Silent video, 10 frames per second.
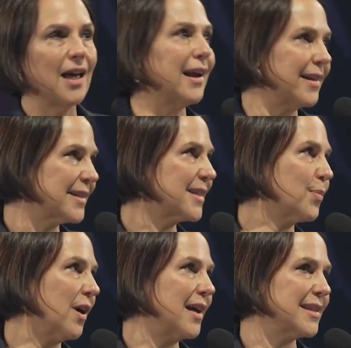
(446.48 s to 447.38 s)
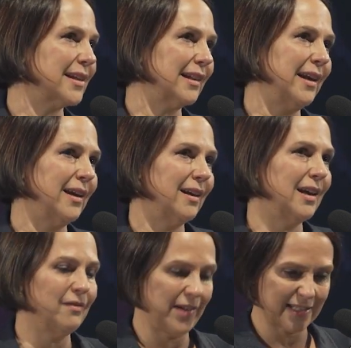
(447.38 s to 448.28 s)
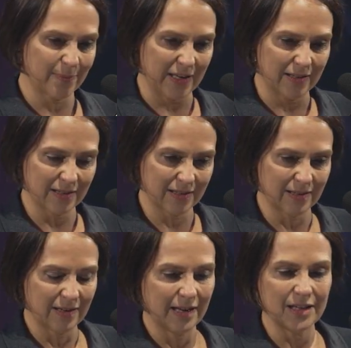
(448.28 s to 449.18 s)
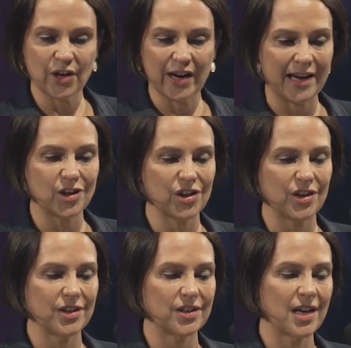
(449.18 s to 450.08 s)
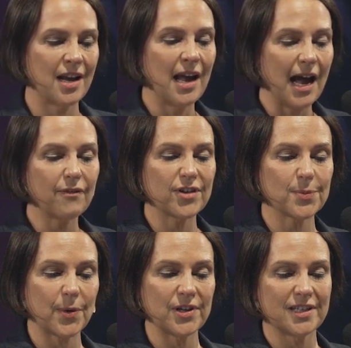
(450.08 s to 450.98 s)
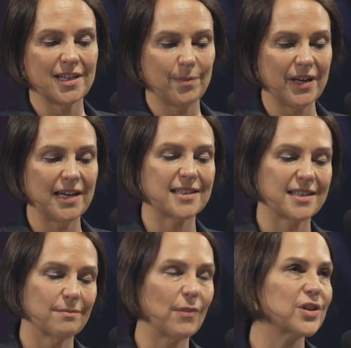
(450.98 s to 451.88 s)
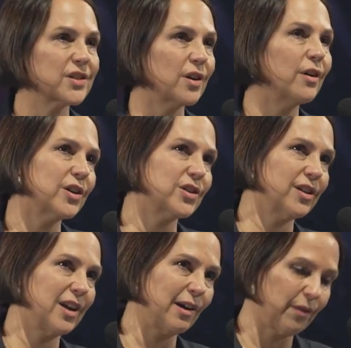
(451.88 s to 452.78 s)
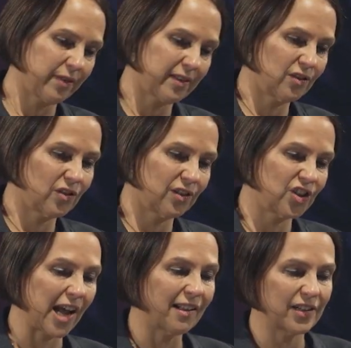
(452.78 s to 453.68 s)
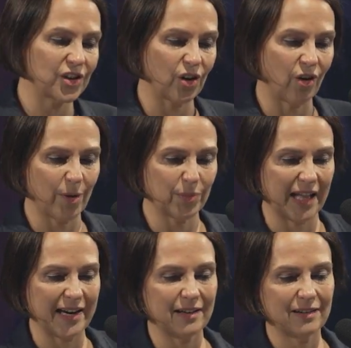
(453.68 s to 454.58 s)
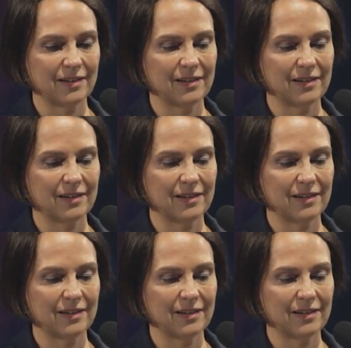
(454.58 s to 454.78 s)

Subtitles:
And unsurprisingly, investments and donations have responded to the biggest, most urgent health challenge on the planet.